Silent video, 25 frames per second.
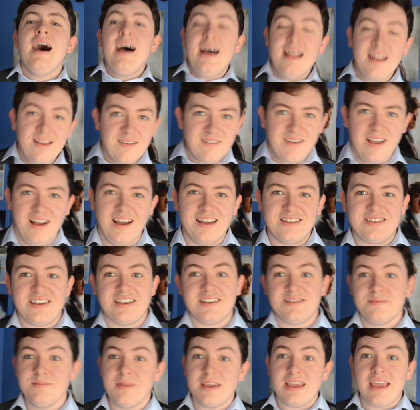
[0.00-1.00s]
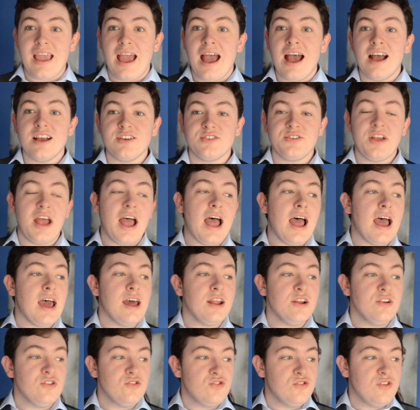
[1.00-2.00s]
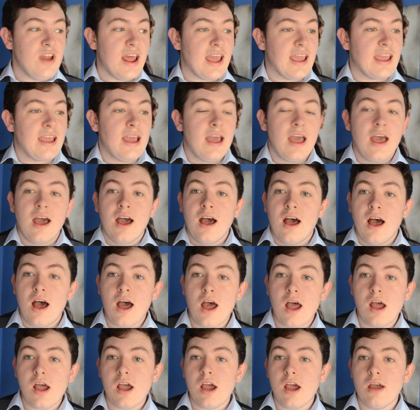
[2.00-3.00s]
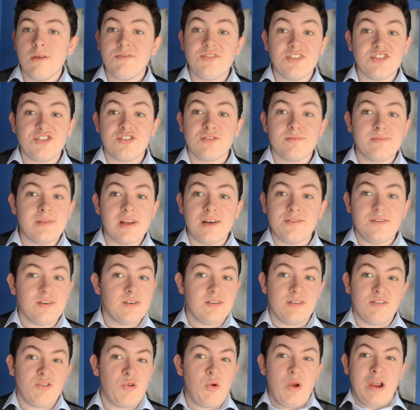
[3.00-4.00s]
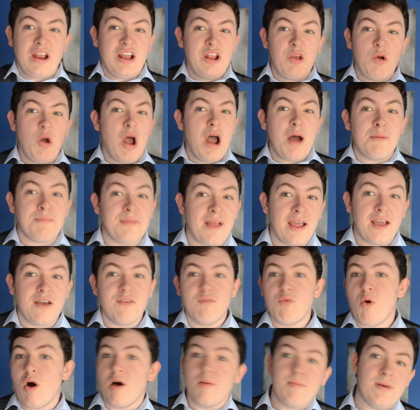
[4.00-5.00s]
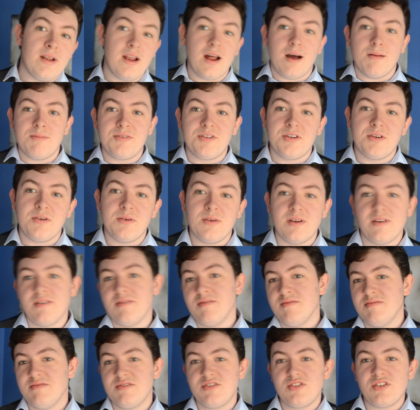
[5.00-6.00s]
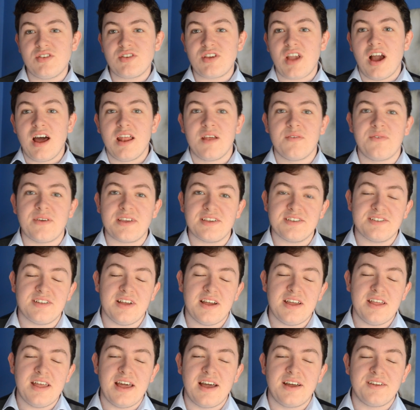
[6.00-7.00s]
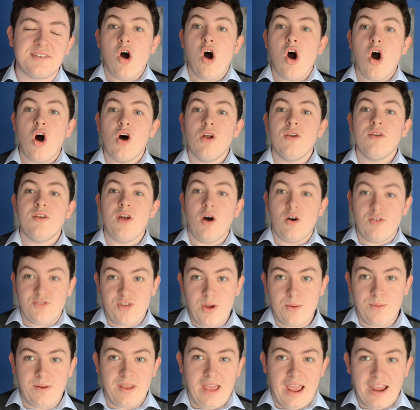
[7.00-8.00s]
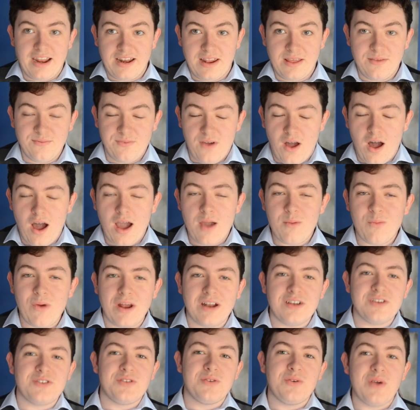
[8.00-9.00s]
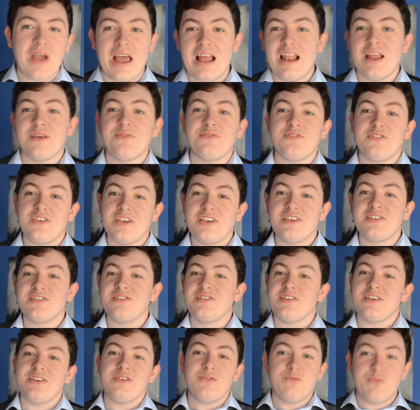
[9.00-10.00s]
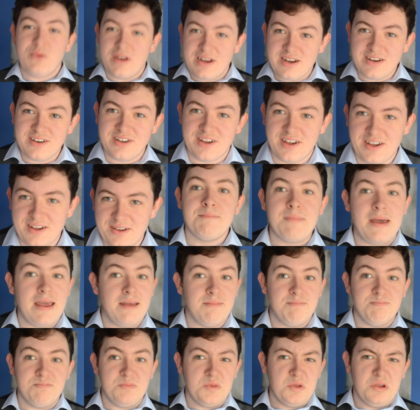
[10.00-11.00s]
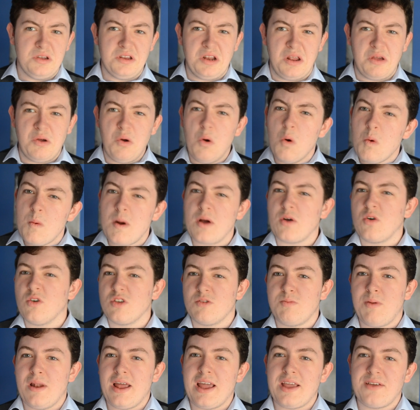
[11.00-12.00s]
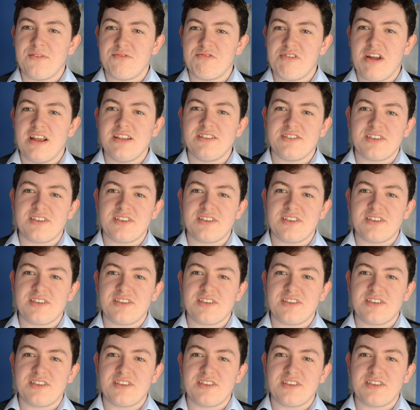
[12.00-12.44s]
Hello guys, it's me Ash and today uh, just another quick little update of what I've been up to and kind of things like that. On October the 18th I went to LFCC Winter, met you know, all my cosplaying friends